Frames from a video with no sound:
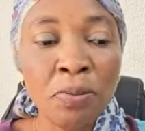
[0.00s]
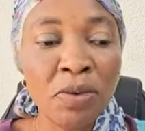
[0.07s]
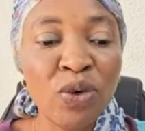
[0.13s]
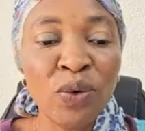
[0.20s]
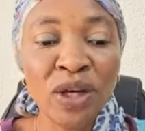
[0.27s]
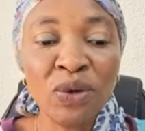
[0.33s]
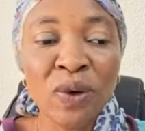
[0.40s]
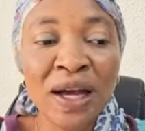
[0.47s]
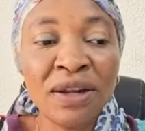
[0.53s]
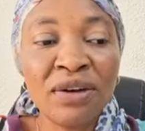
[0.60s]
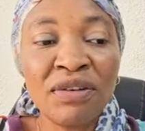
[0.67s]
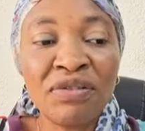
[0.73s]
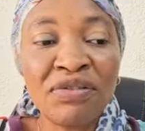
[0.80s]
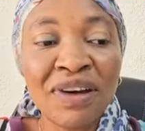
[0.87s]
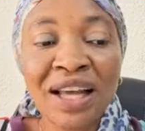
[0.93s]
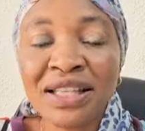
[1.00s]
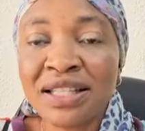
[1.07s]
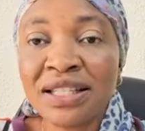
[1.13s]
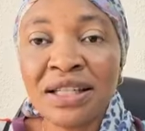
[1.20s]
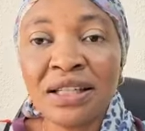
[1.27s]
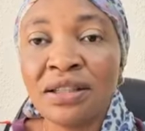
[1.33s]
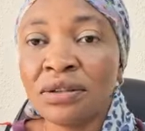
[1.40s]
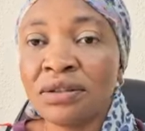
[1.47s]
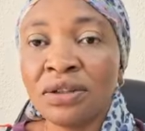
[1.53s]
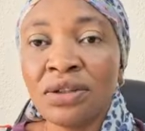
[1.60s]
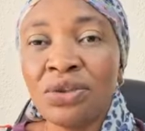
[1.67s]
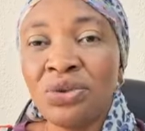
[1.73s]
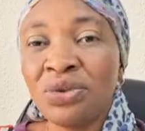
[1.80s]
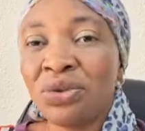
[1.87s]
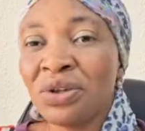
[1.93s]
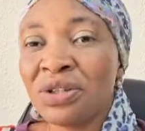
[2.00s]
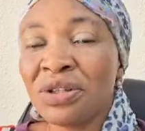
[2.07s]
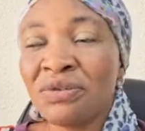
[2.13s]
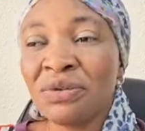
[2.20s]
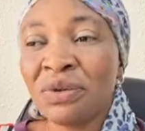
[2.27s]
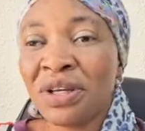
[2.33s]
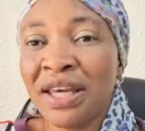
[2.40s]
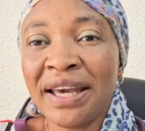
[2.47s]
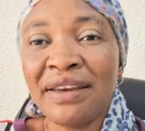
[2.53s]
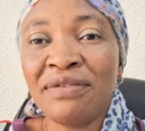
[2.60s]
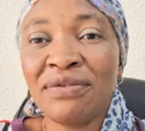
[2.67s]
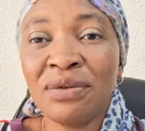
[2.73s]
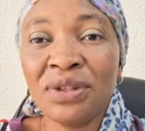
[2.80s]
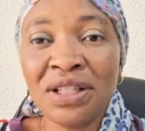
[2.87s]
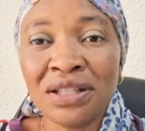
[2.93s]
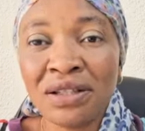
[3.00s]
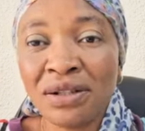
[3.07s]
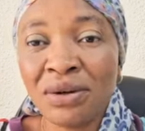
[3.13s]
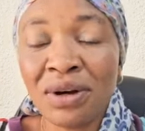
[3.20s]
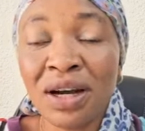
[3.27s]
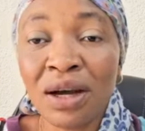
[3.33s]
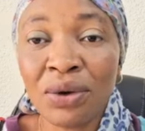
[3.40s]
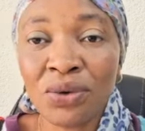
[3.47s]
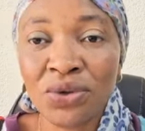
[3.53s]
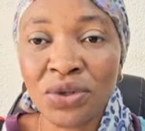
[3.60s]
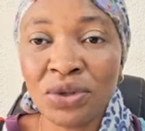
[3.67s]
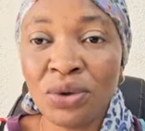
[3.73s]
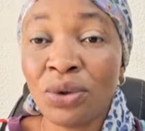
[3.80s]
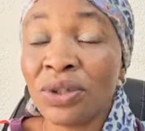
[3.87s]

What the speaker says: But when you are not fasting, you don't even care if food is in your house.